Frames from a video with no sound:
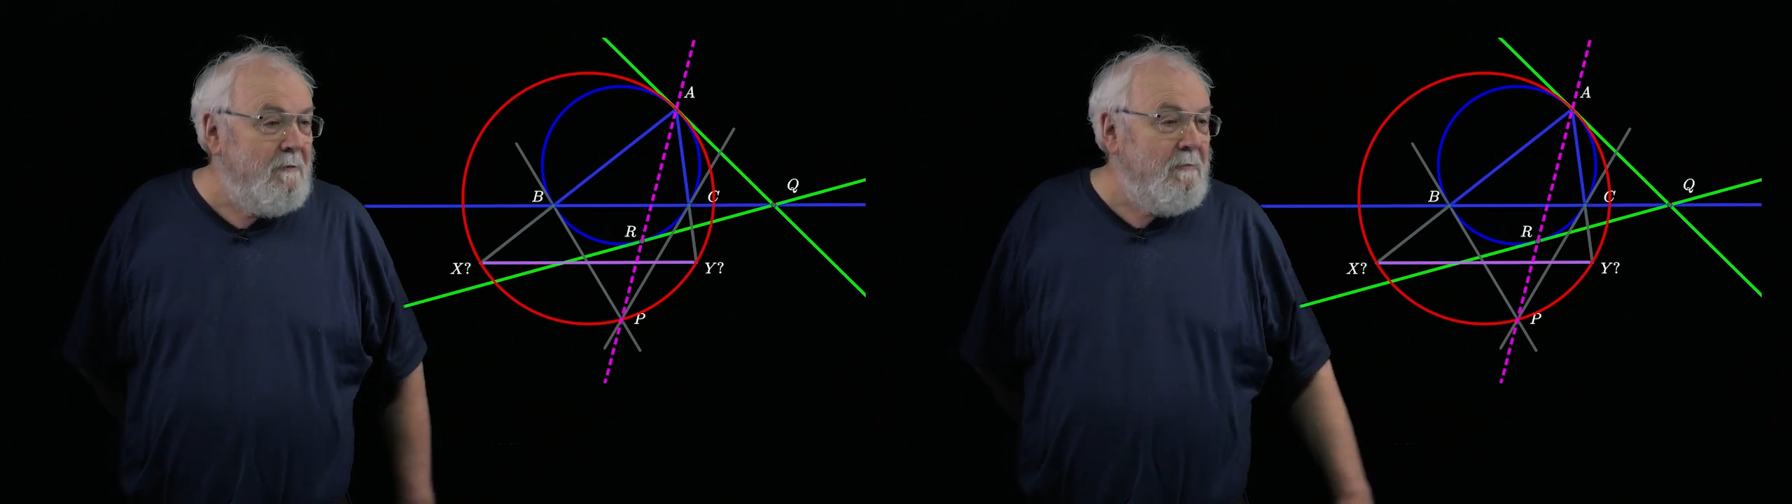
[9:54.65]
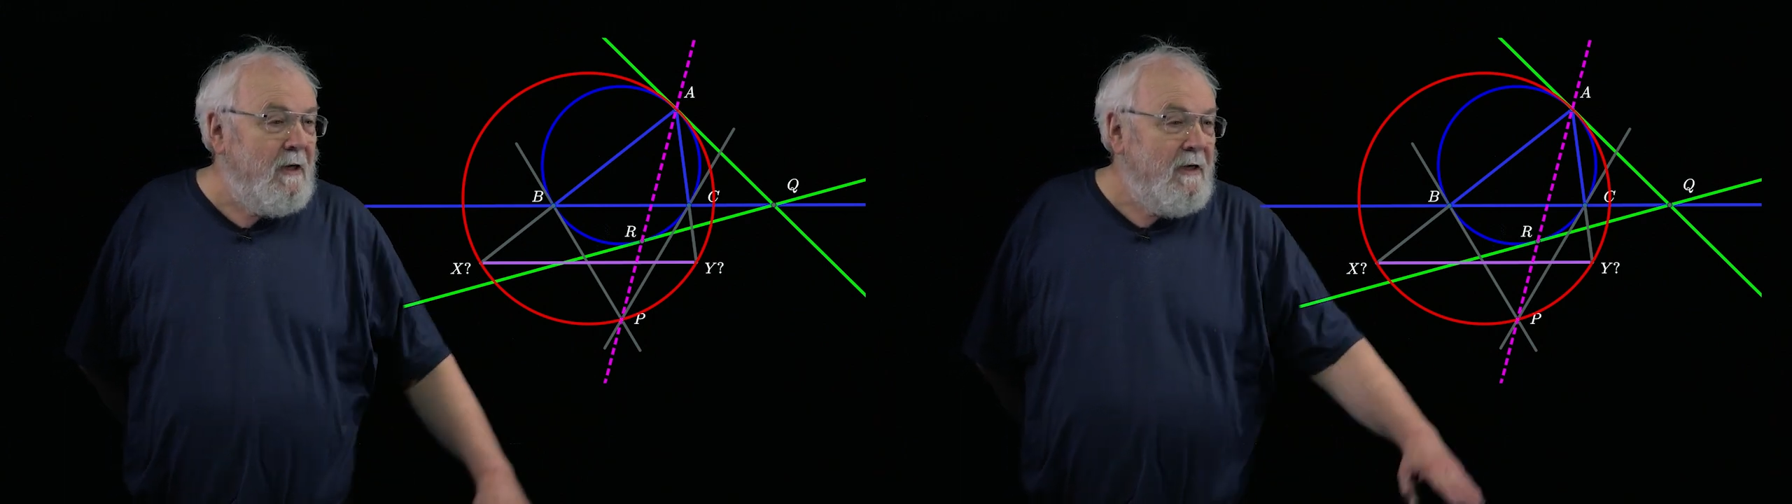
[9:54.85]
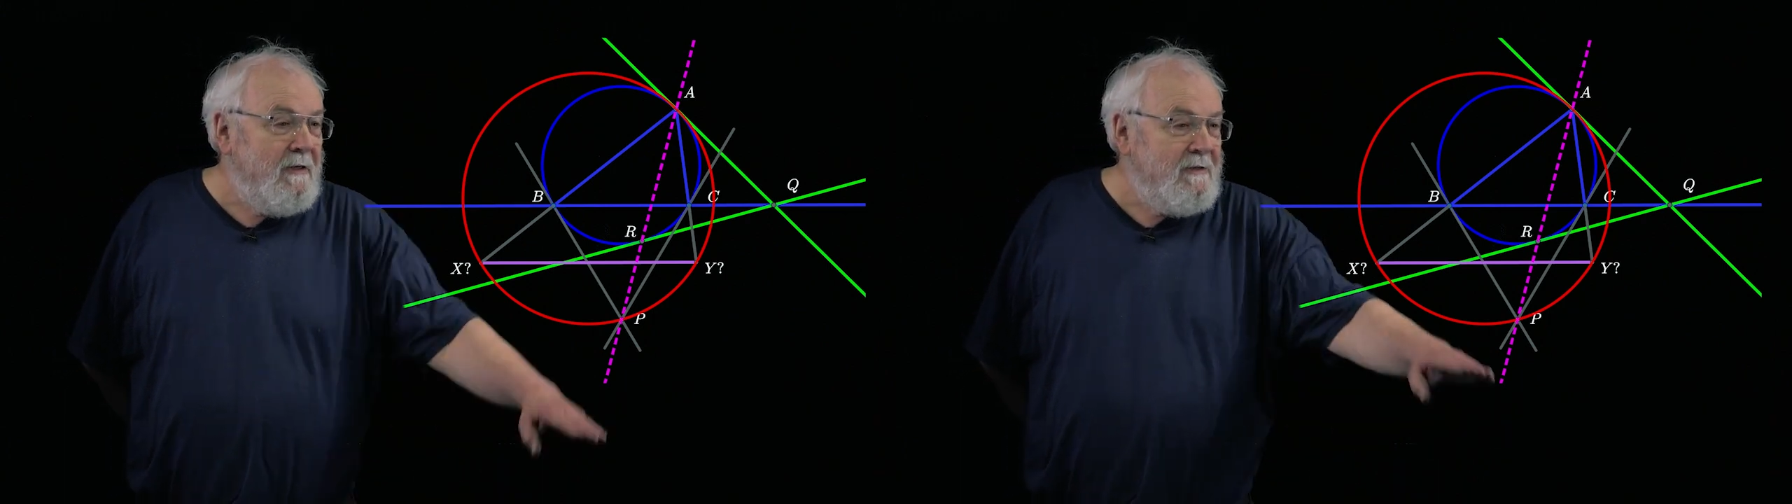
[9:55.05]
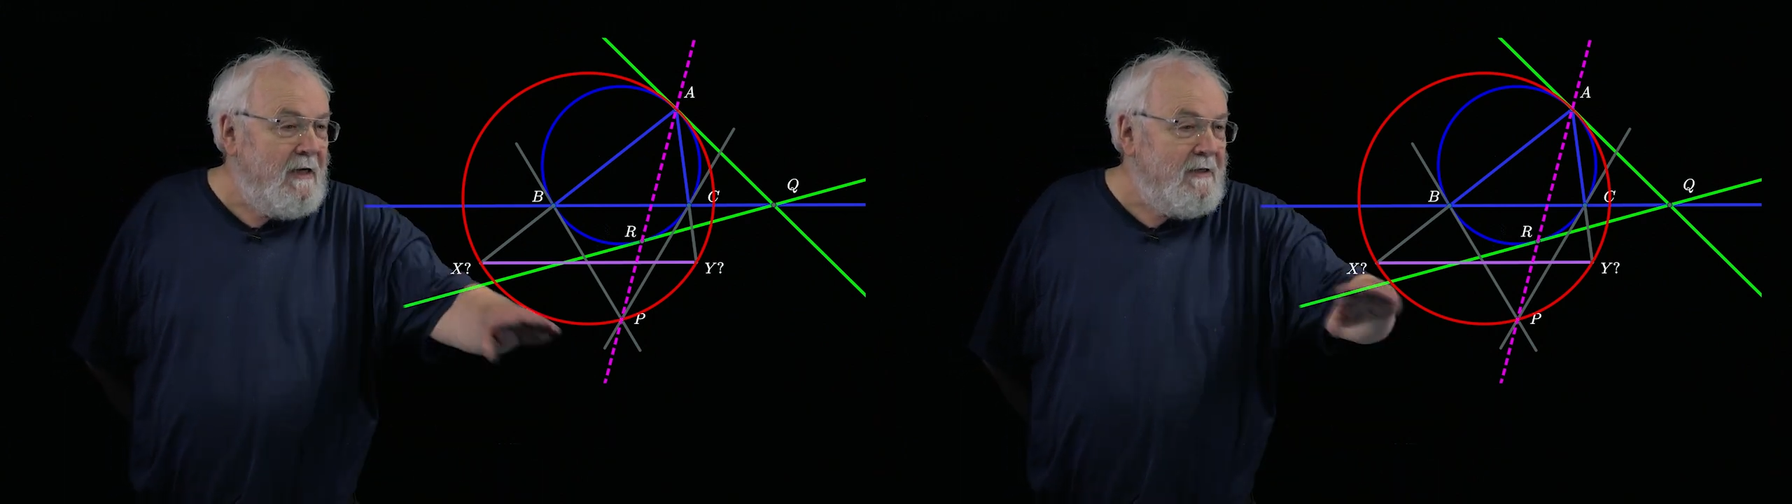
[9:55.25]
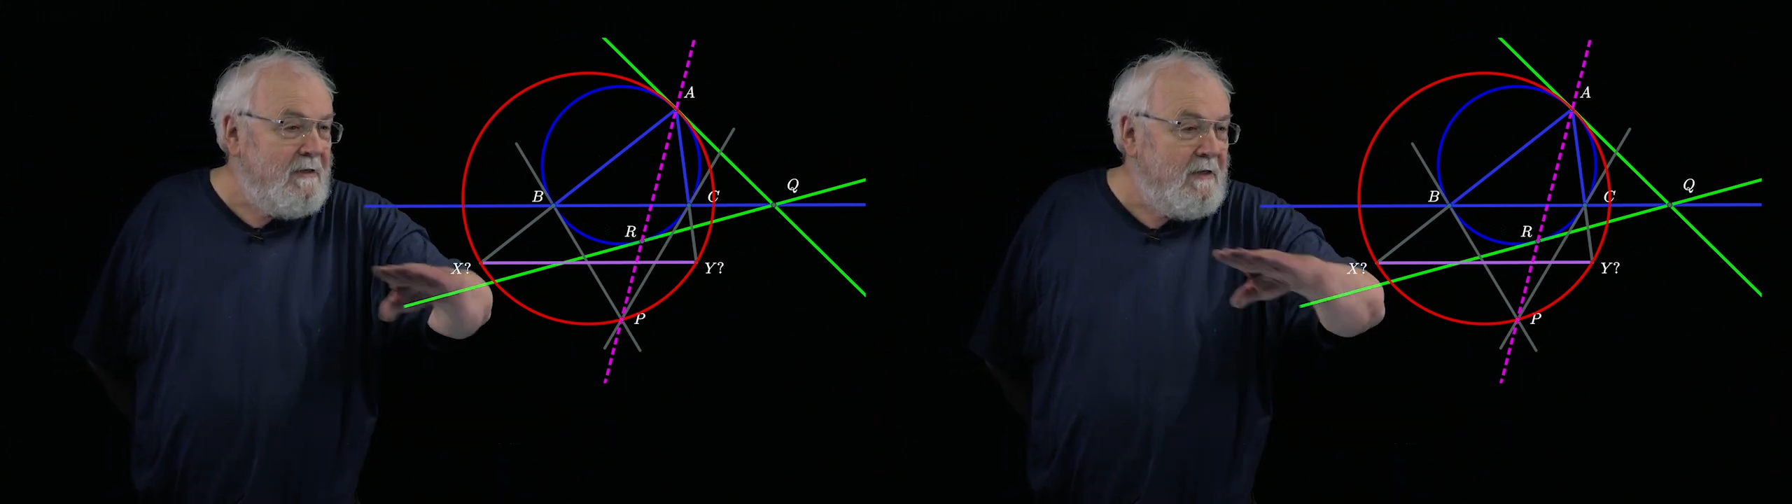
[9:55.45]
by
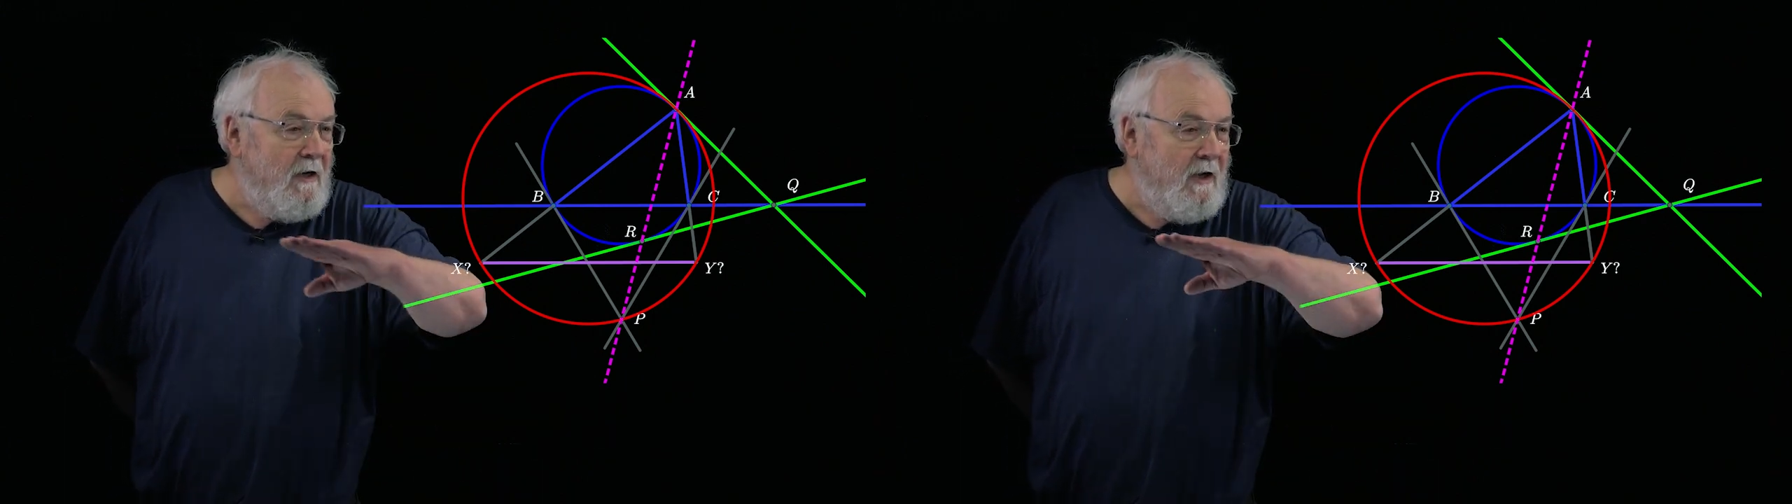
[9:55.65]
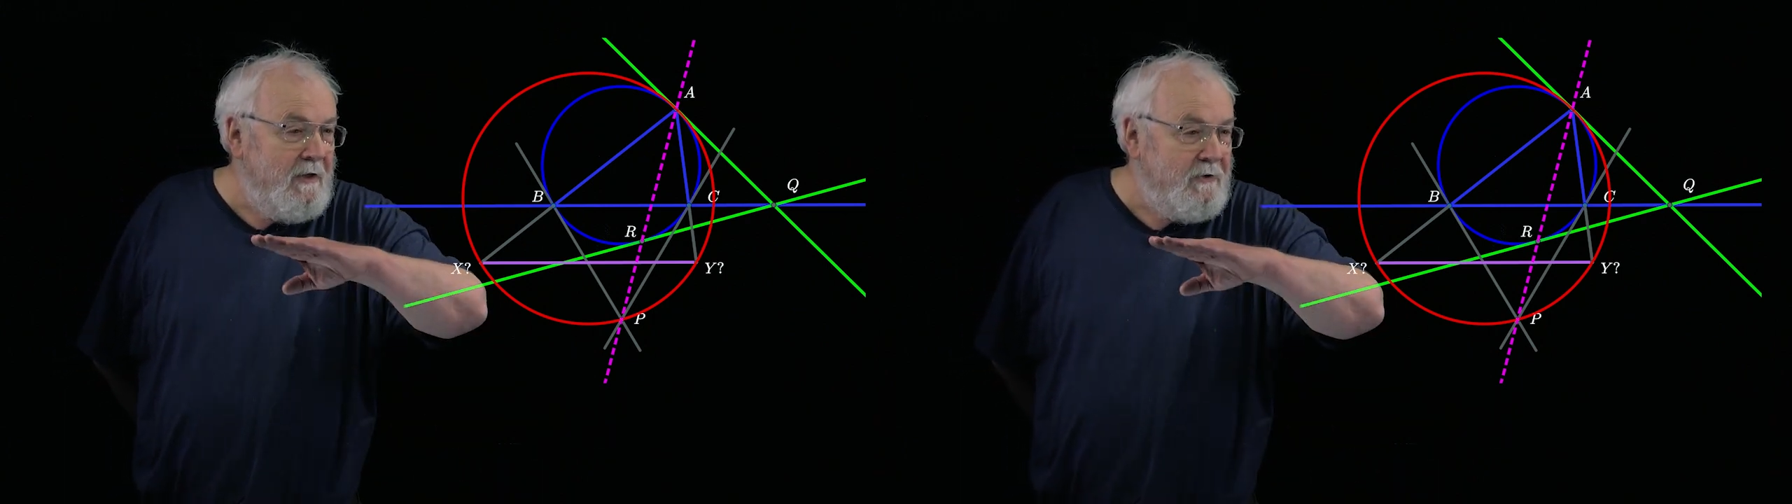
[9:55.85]
taking the line